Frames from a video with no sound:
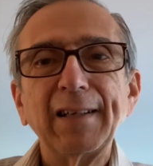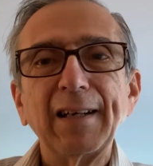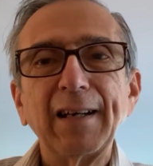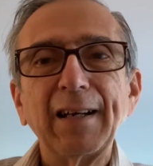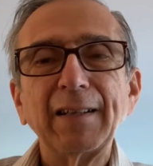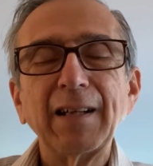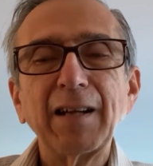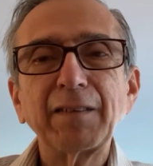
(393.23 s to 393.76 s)

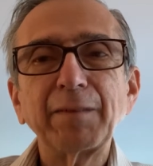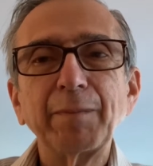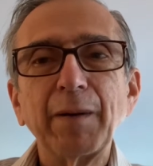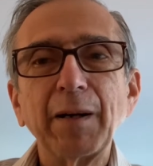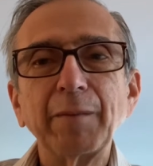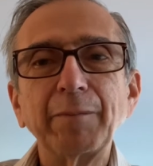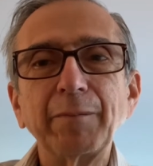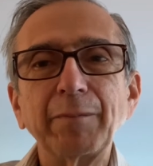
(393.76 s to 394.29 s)
and that's
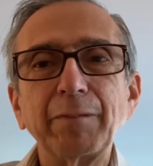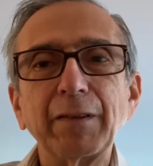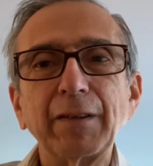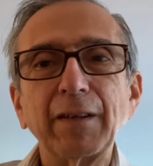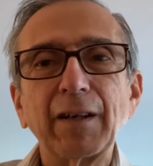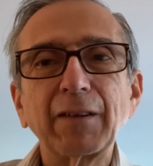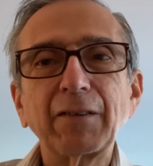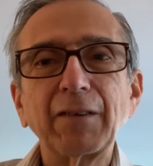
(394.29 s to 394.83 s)
my
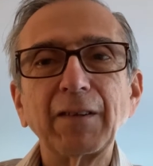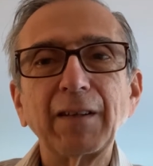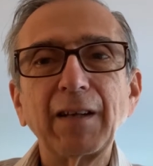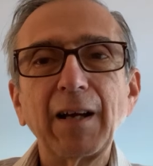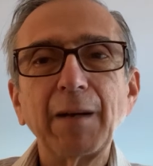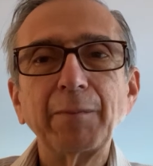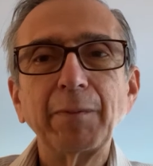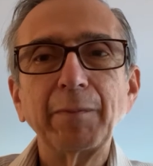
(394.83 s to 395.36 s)
production
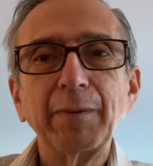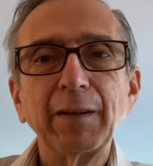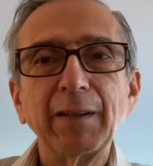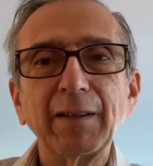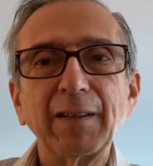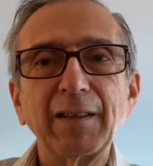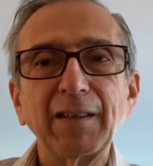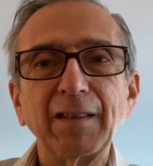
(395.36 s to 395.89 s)

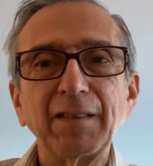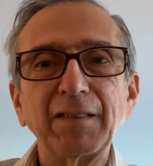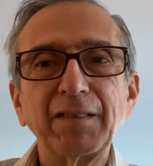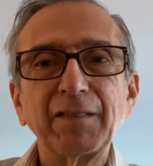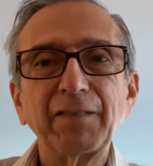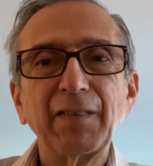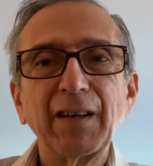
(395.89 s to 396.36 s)
capabilities.